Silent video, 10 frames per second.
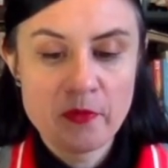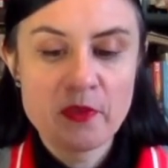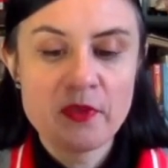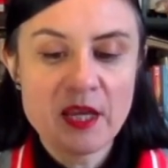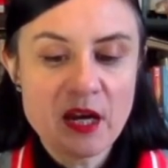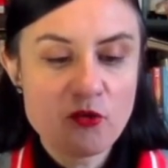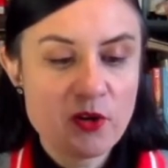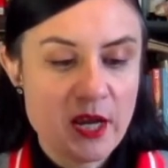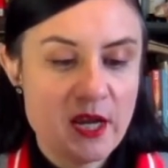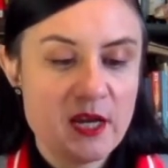The acrid
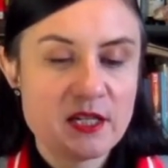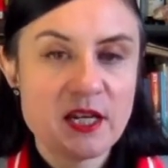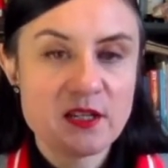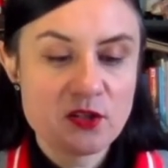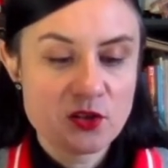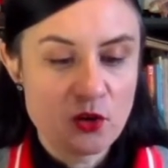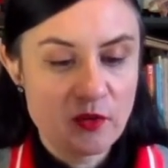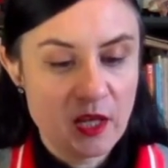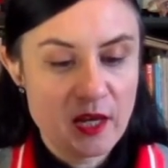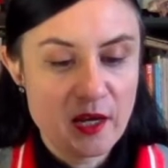air tastes of
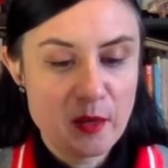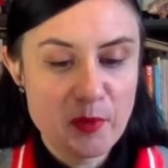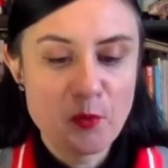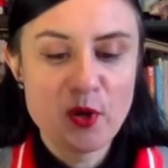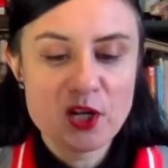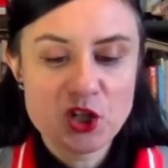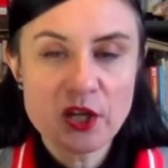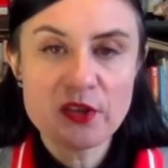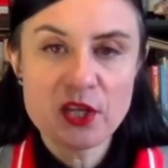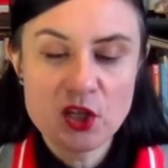alarm, and when I shut
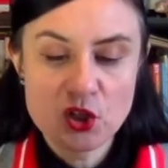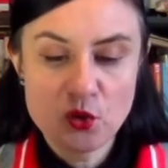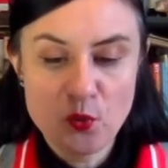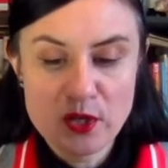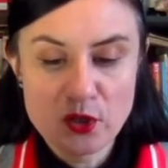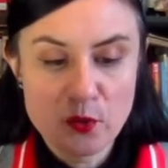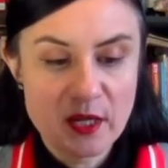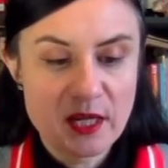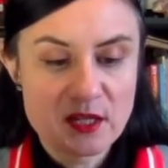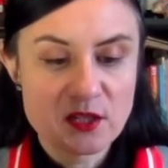the kitchen window
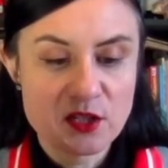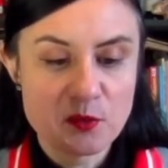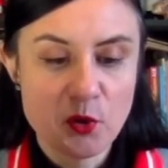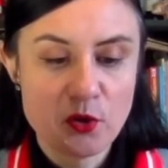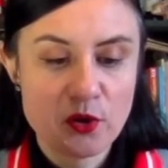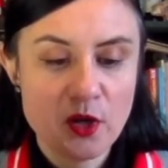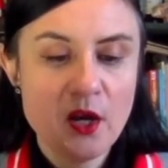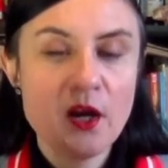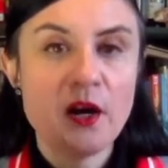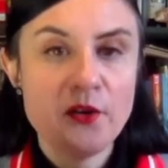against the smoke,
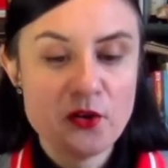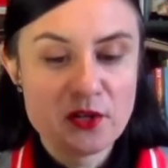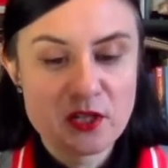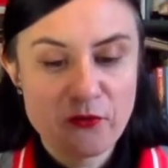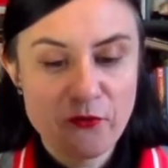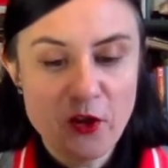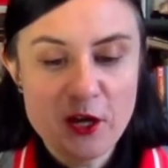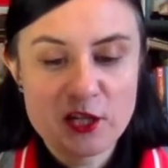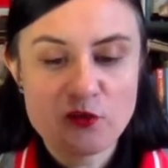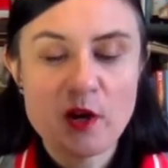I notice the
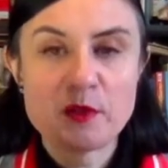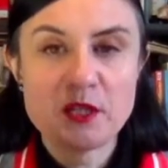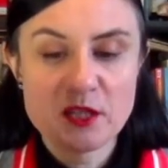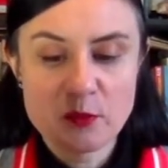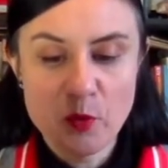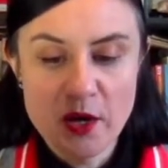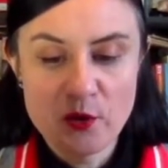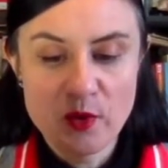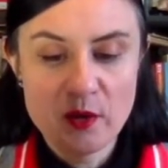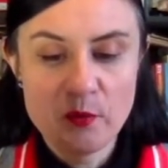flies trapped in the
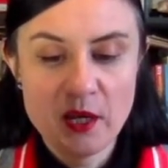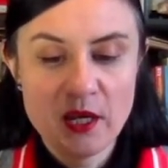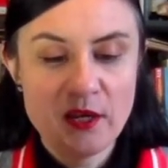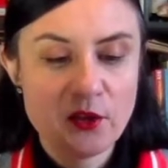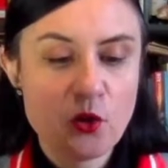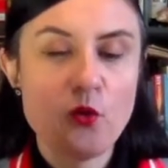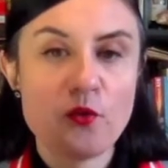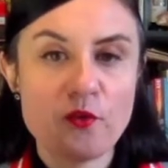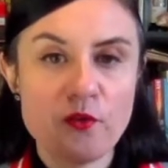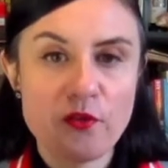spiderweb in the
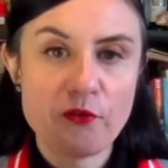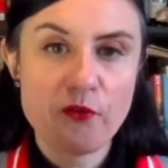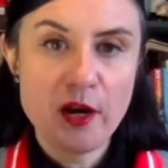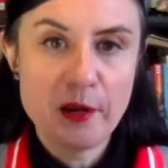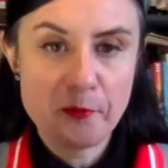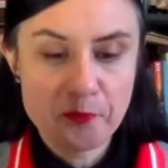corner of the frame.